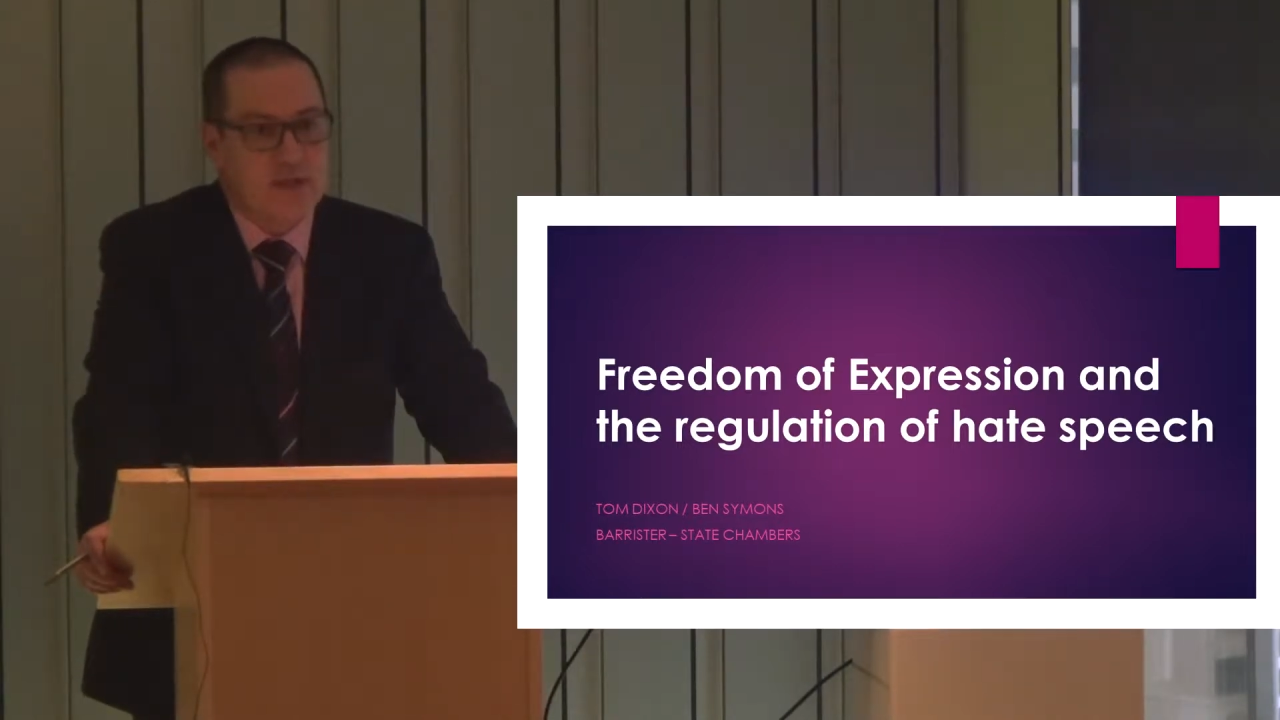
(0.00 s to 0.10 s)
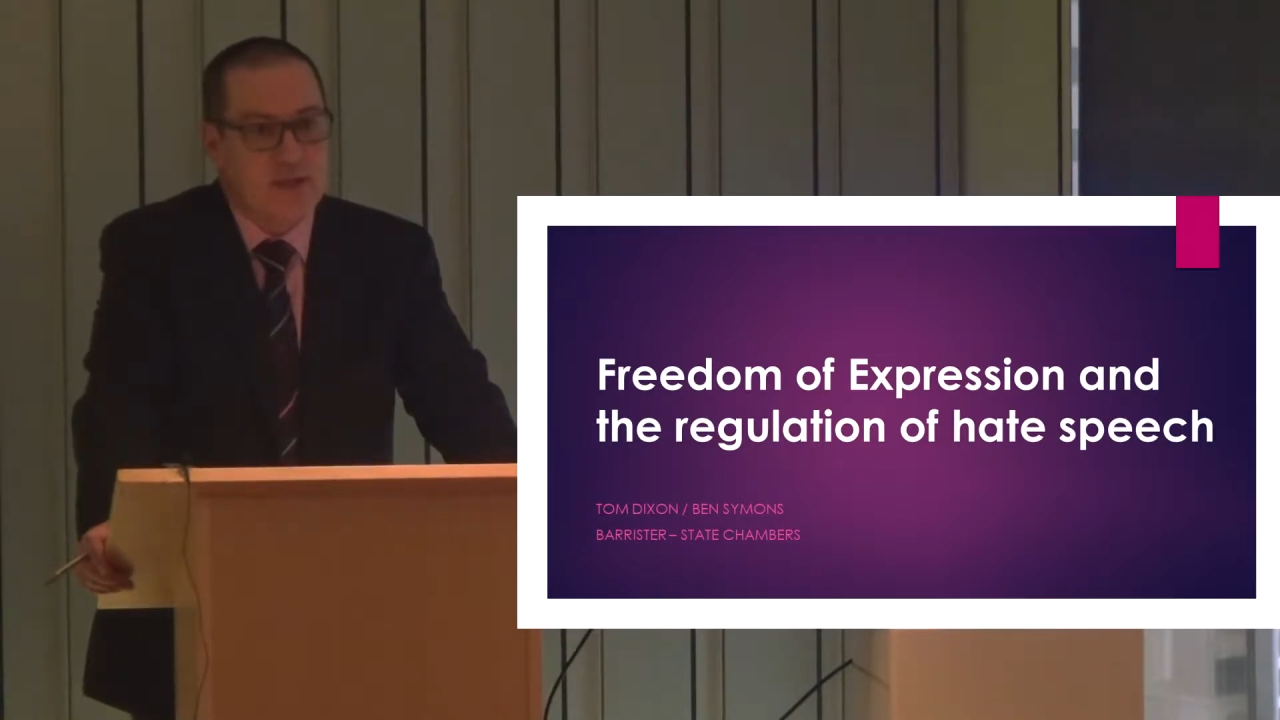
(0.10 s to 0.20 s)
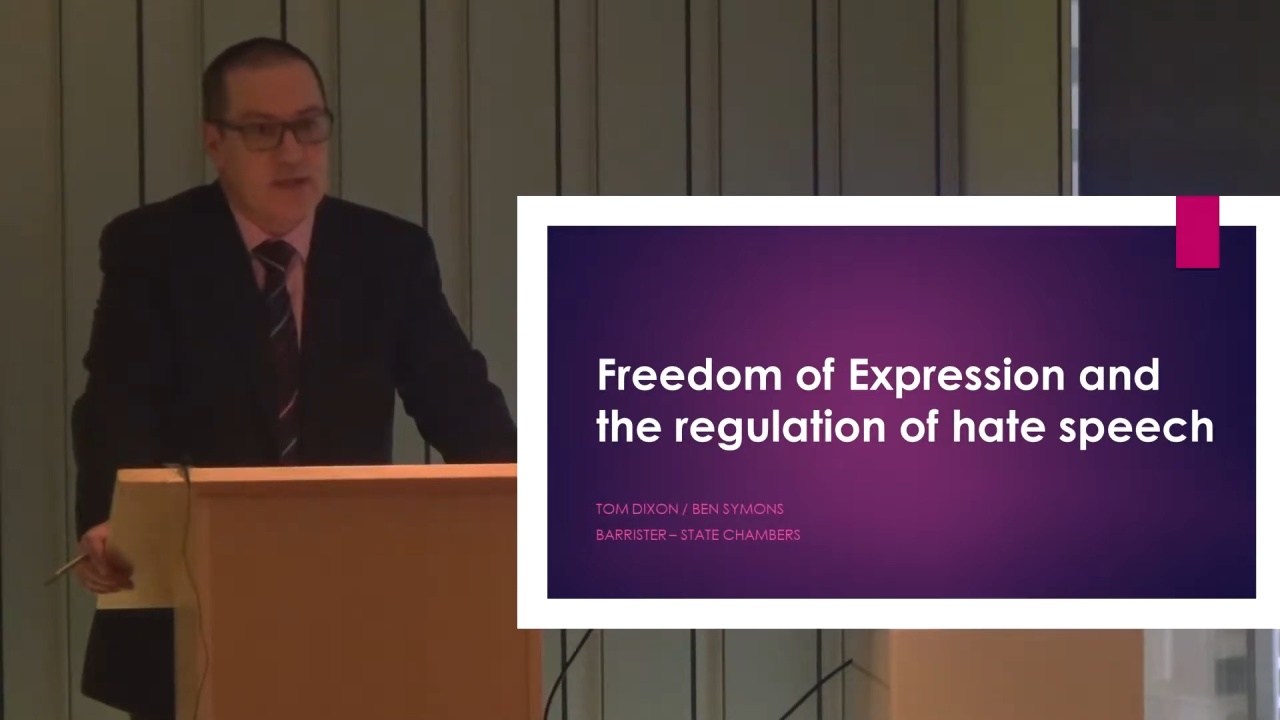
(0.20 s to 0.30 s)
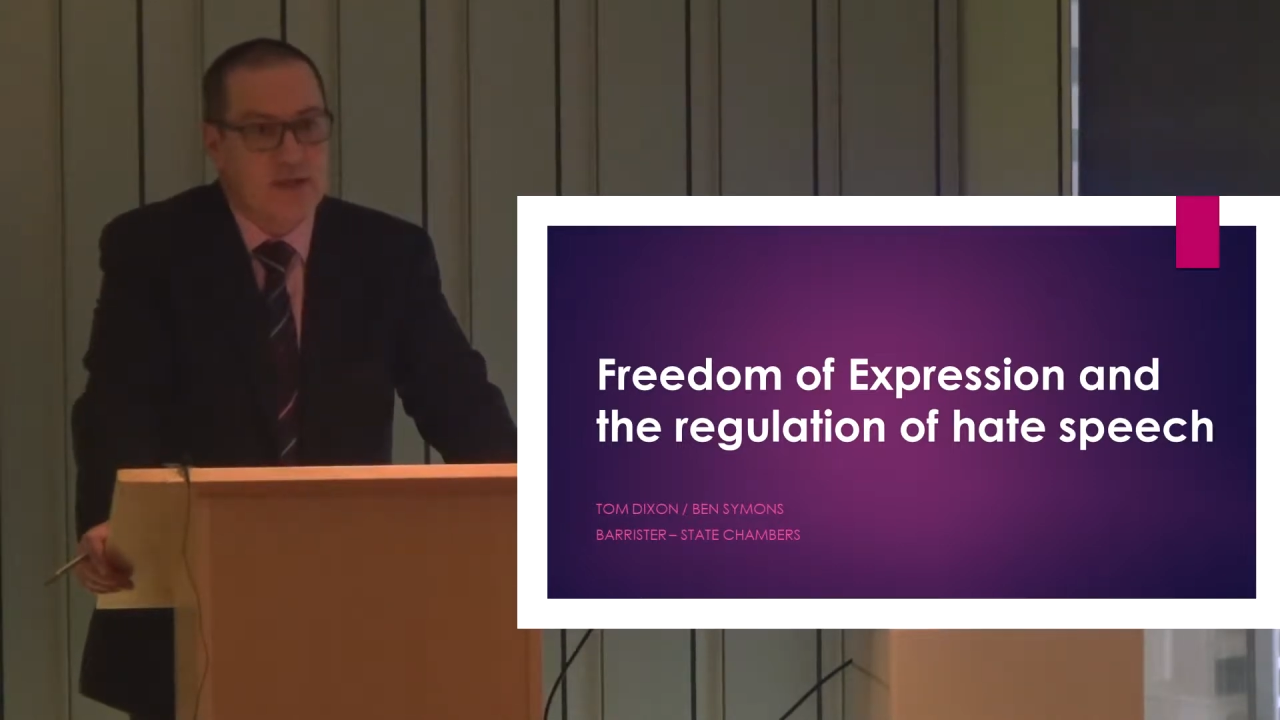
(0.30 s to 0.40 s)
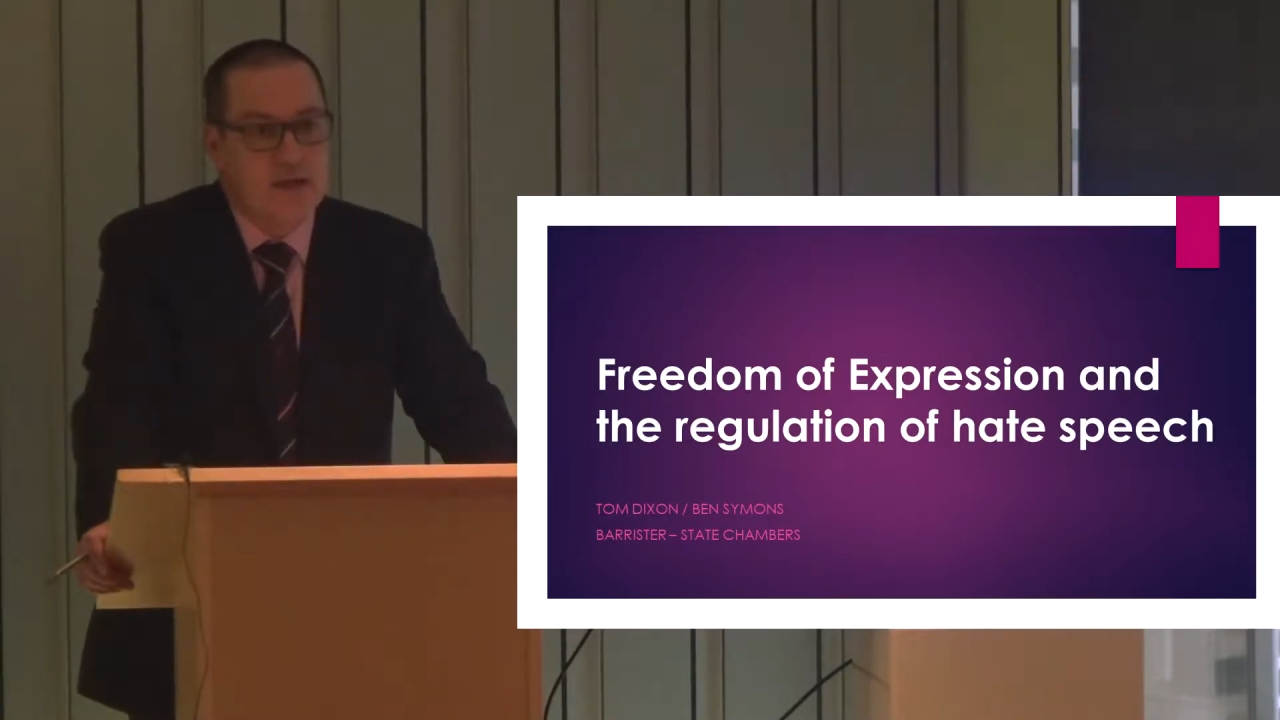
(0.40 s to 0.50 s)

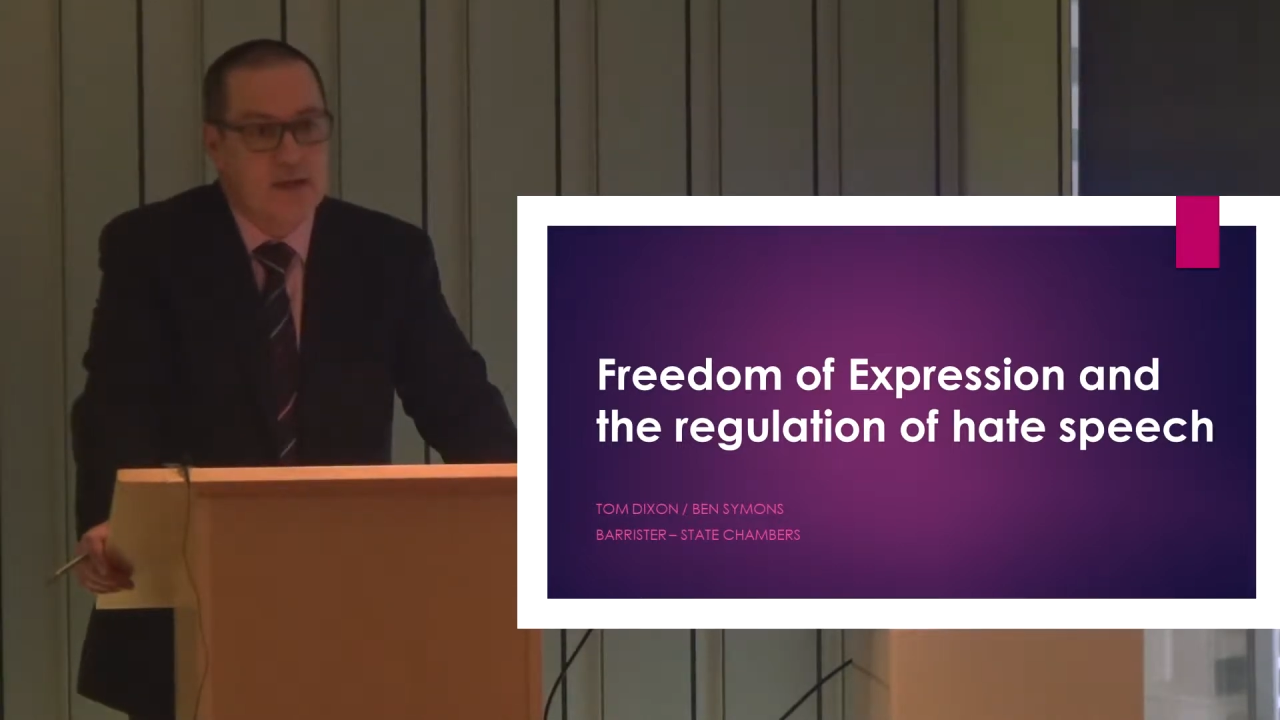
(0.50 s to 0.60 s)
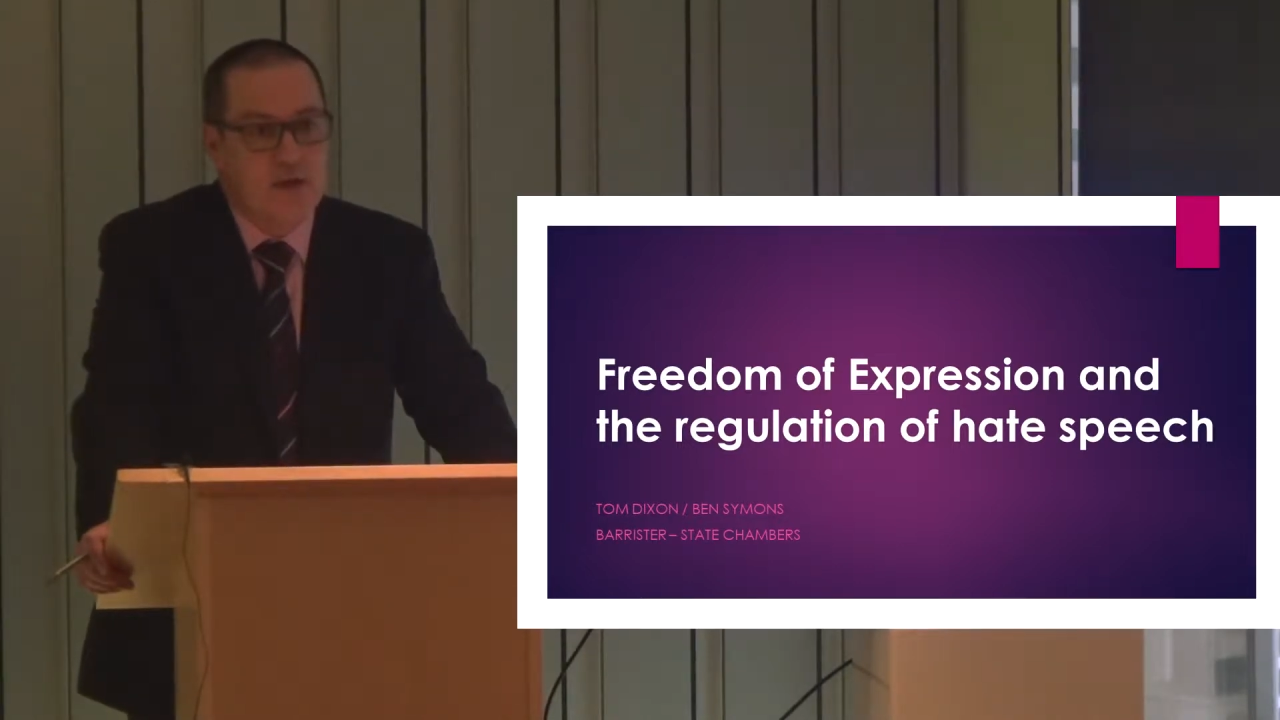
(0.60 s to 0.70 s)
in